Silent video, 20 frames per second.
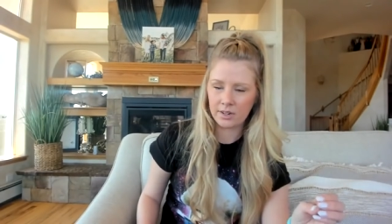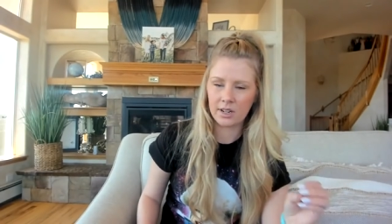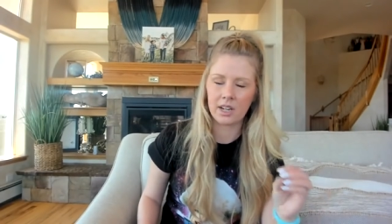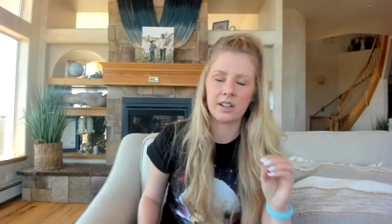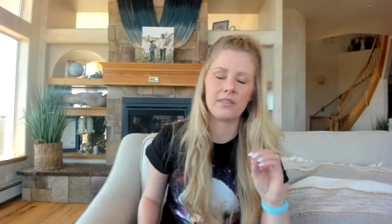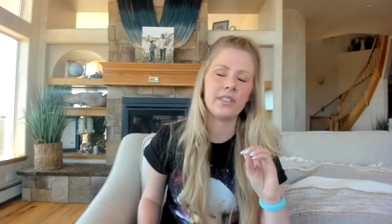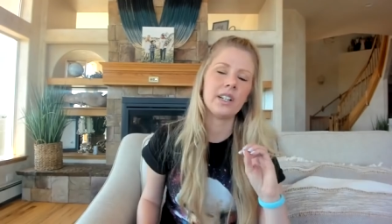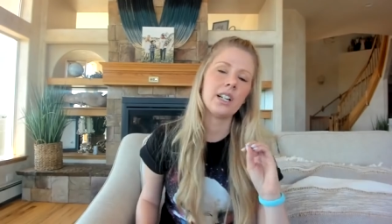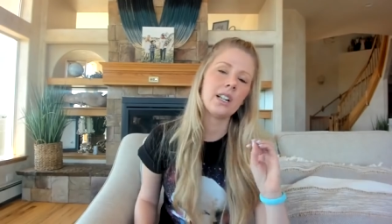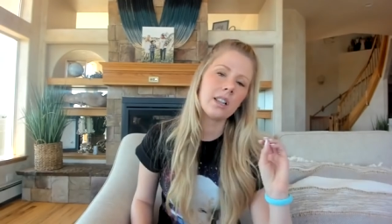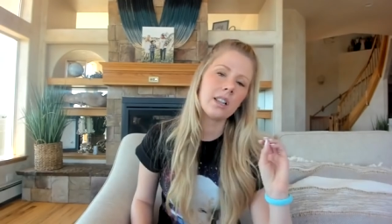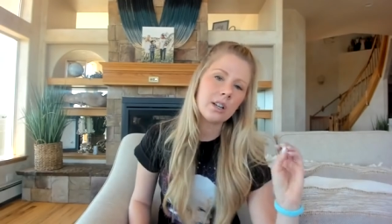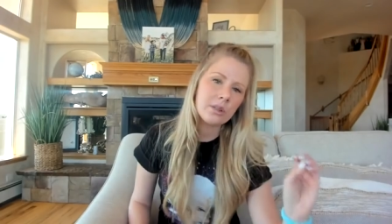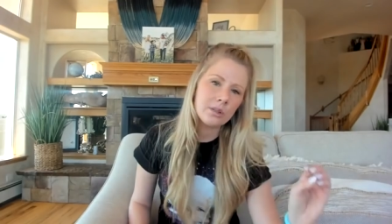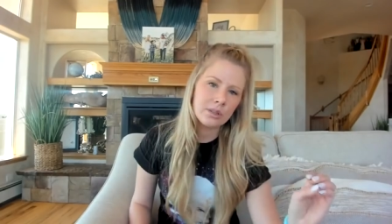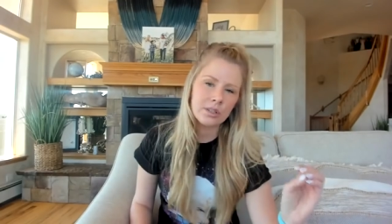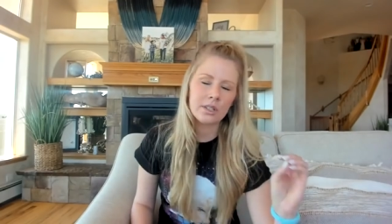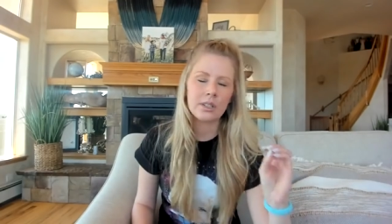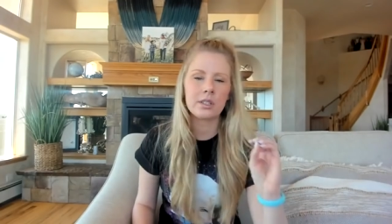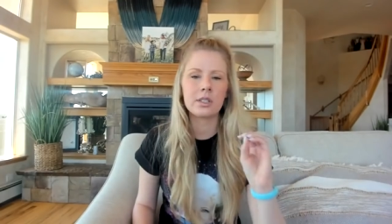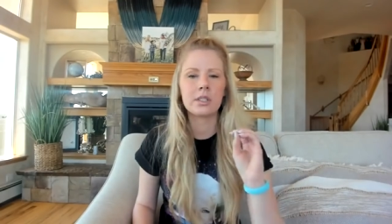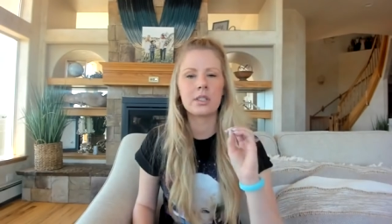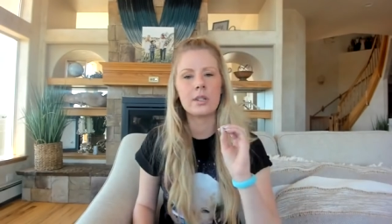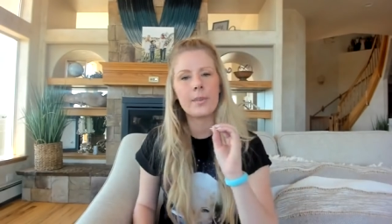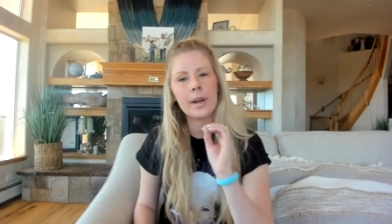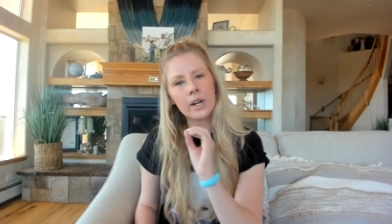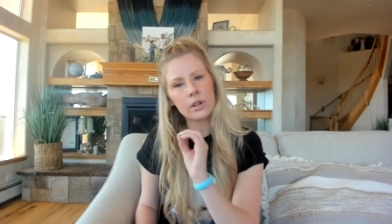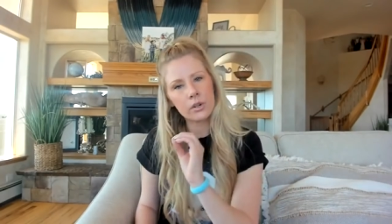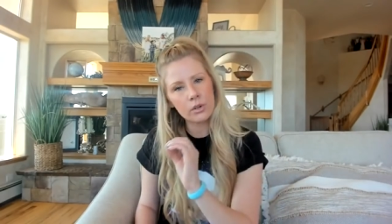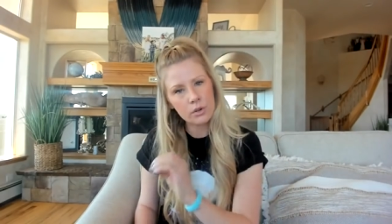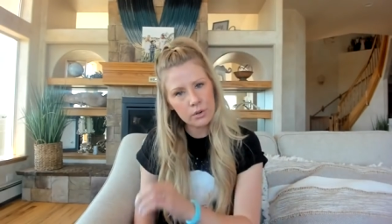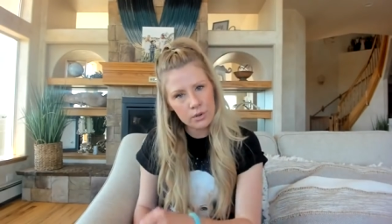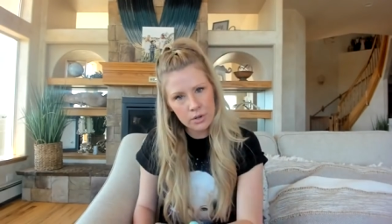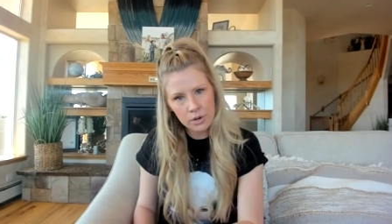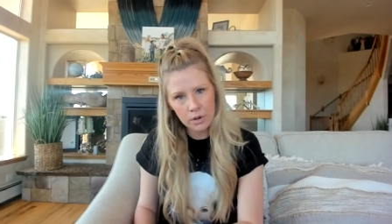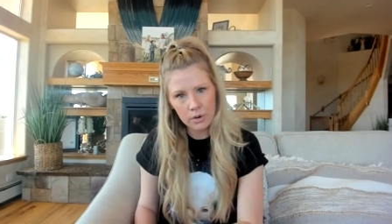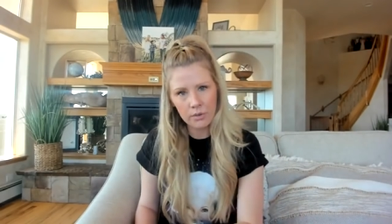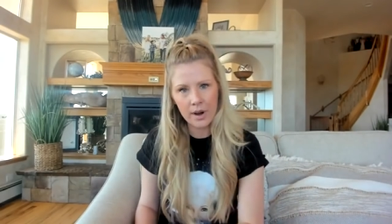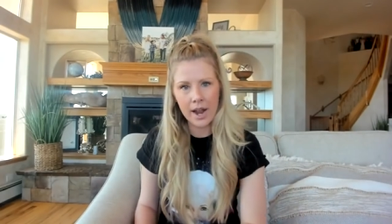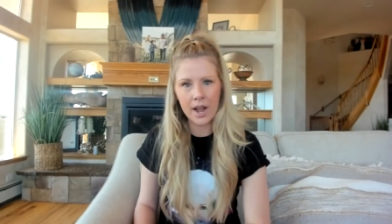if it closes depending on who
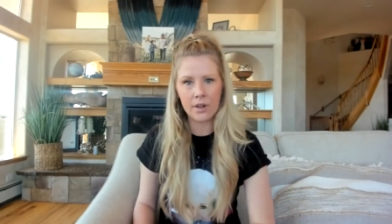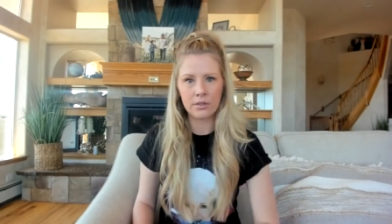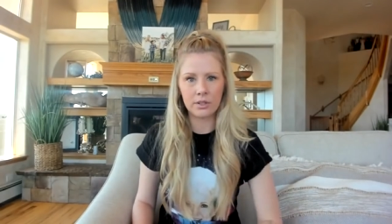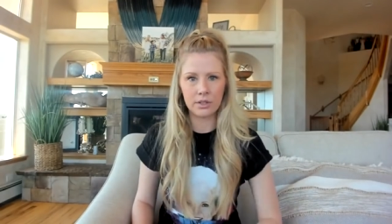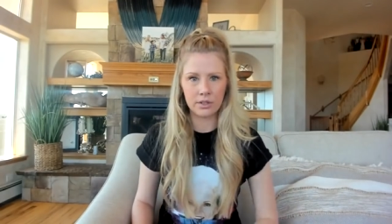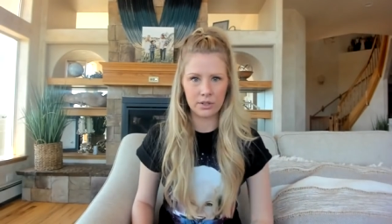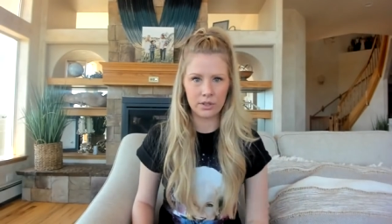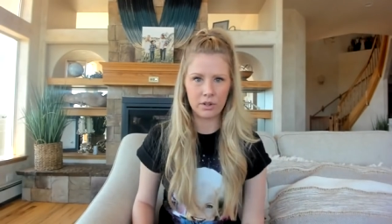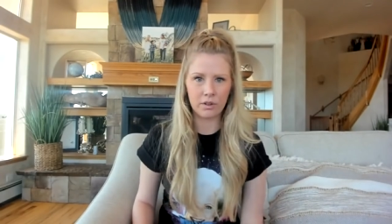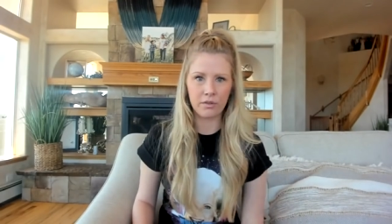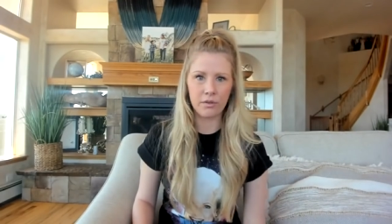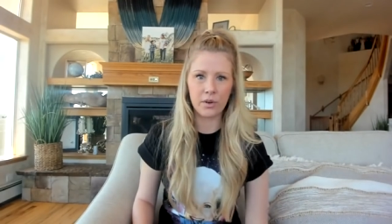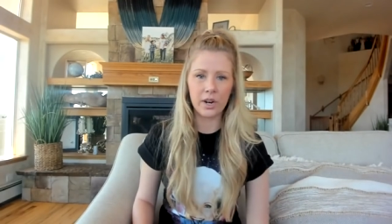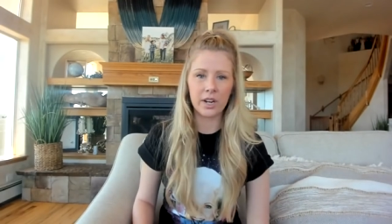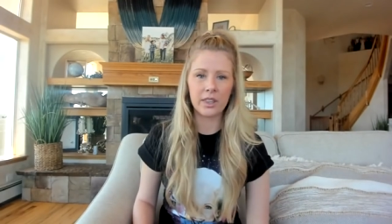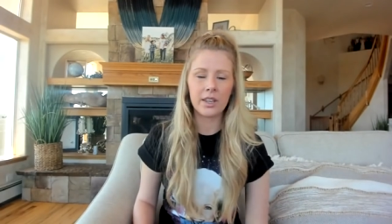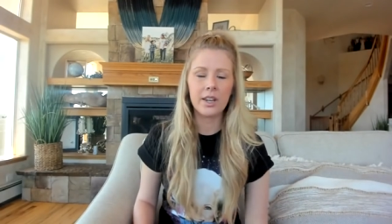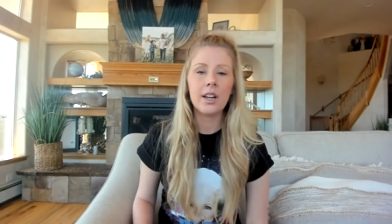you're around and so forth,